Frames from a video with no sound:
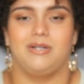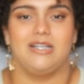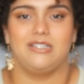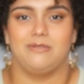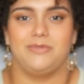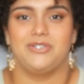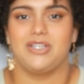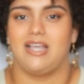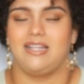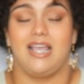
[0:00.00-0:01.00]
customers
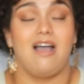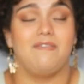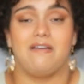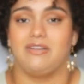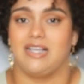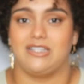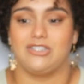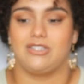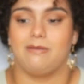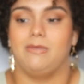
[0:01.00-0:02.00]
and they have that
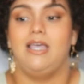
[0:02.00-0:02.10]
relationship.